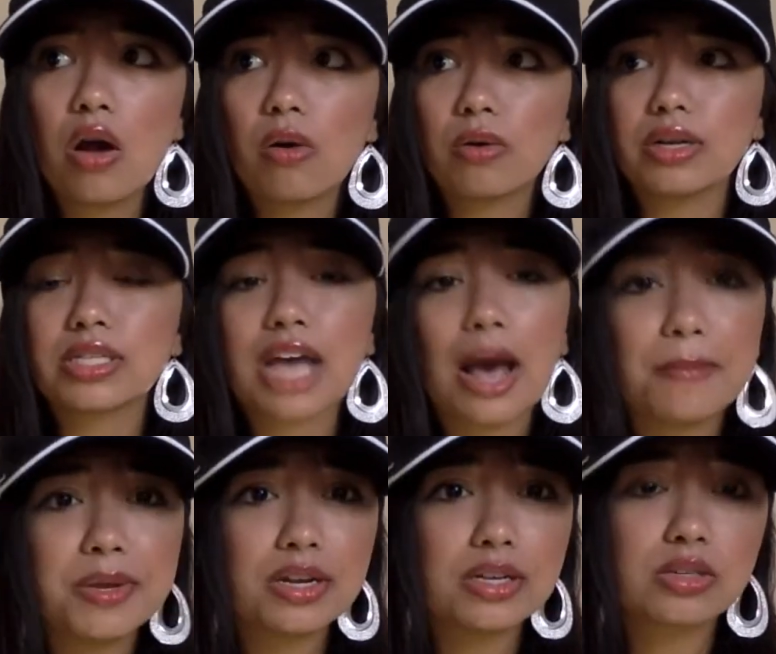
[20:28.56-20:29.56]
or his
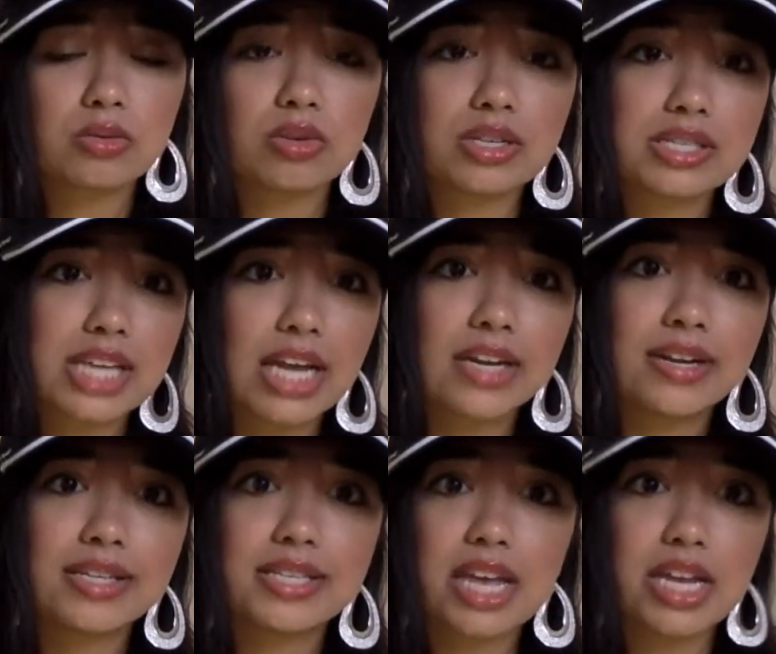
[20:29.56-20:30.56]
happiness or his
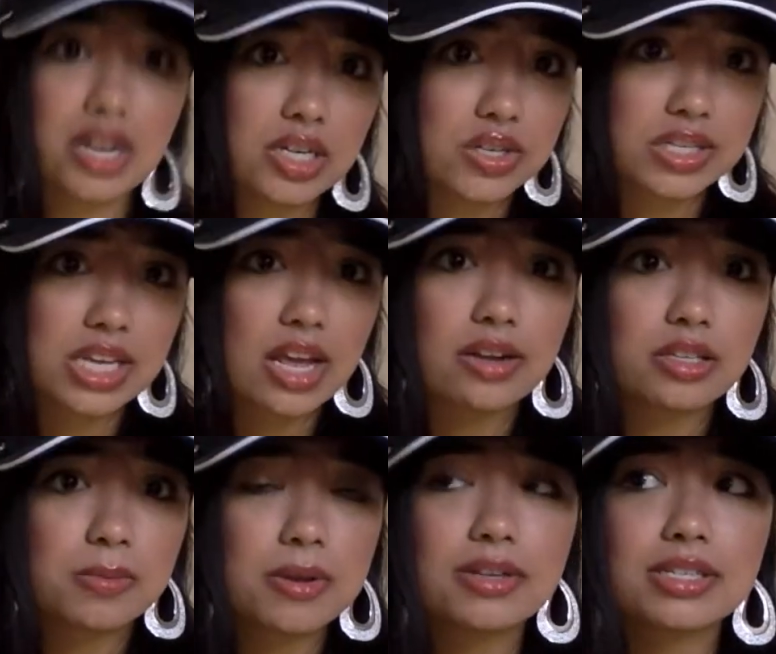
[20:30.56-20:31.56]
sadness, and I just can't
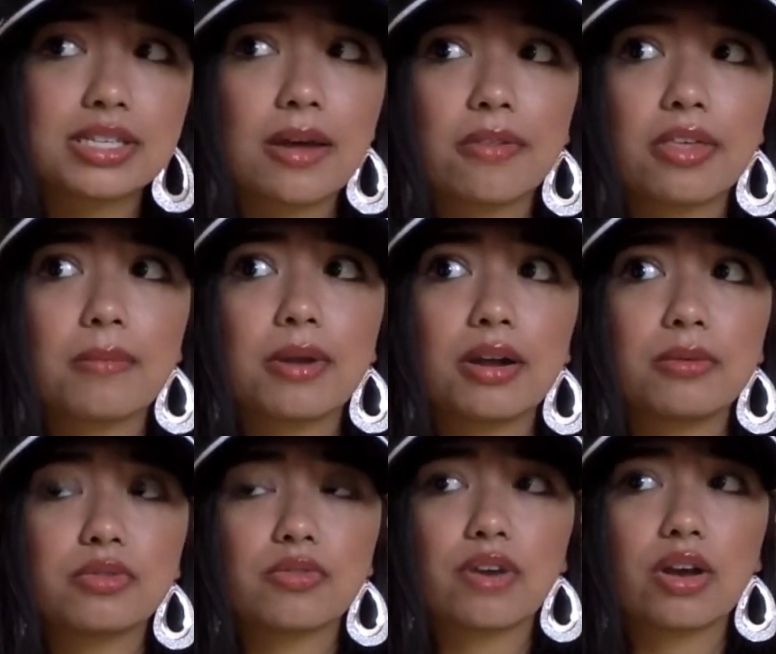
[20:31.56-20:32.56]
experience that with him, and it
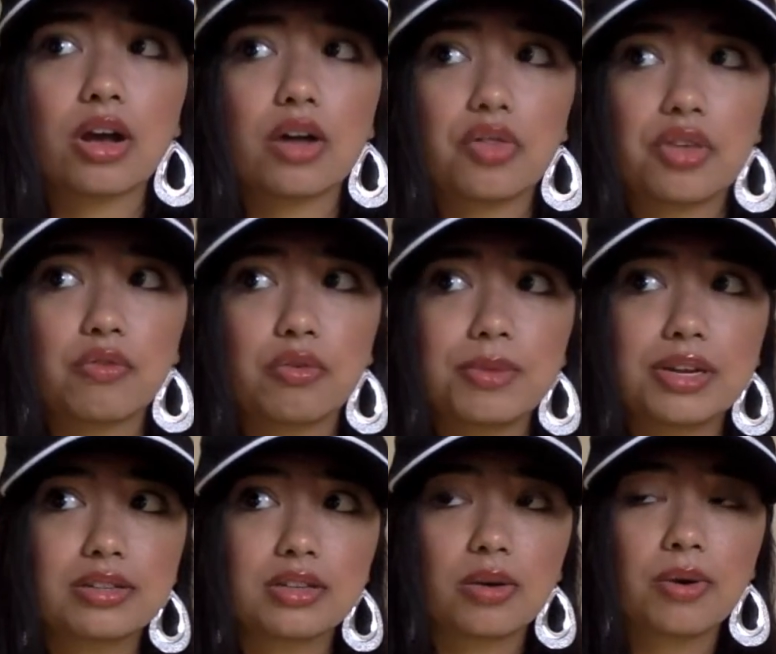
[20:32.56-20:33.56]
was a very hard thing for me to
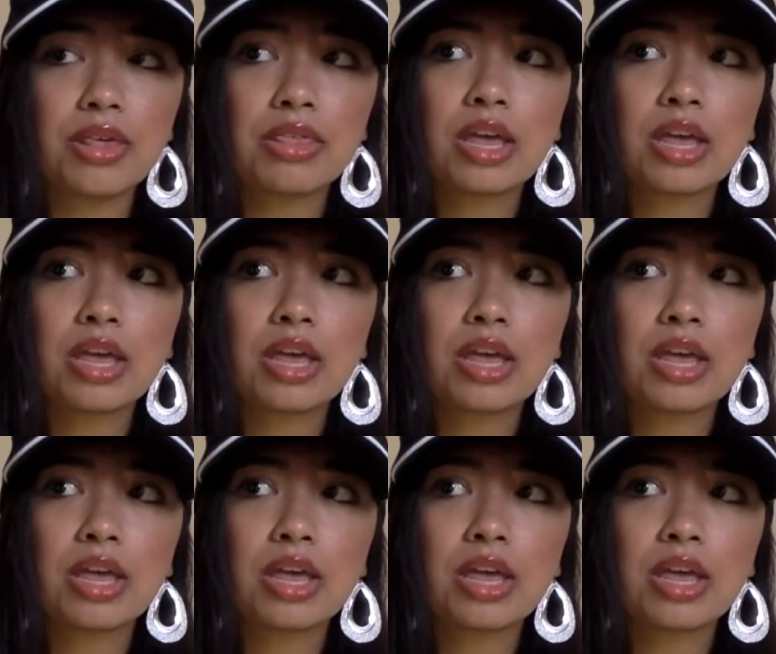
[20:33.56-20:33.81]
deal with.